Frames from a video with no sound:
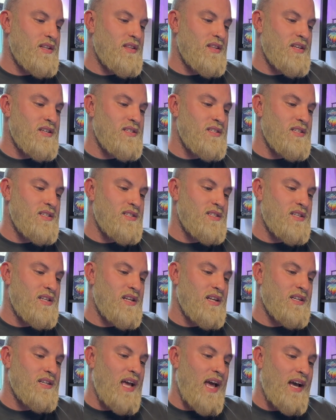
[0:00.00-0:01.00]
This is
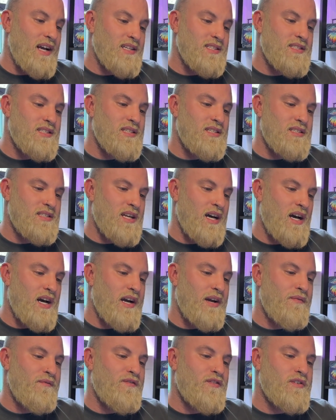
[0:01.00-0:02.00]
an excellent
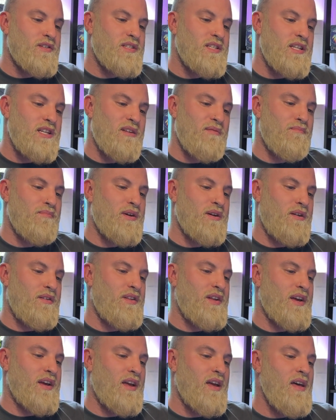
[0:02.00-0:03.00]
time for team
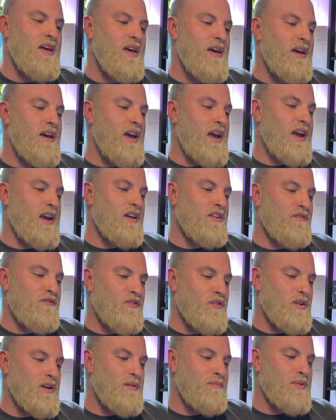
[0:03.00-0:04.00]
building and
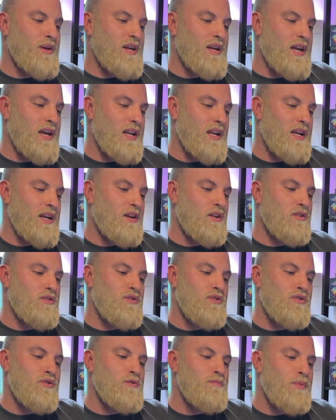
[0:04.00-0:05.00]
for a beginning
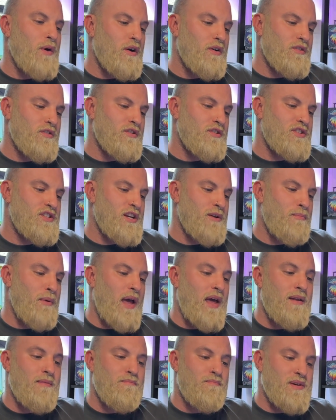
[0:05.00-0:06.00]
new partnership
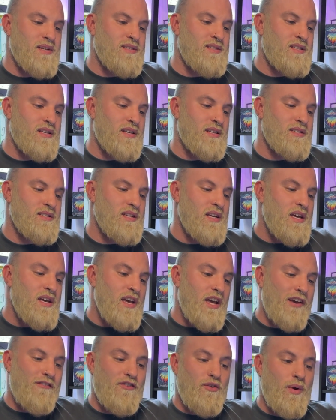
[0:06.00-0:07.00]
and business.
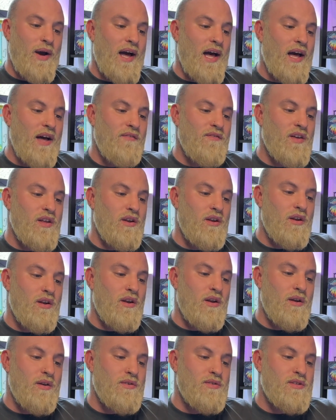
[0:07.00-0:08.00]
If you have
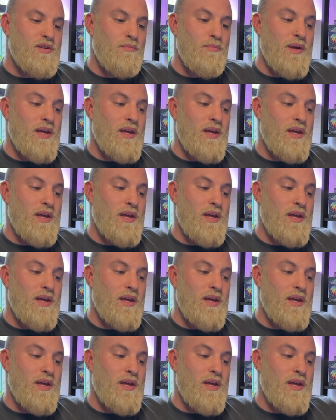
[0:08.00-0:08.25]
to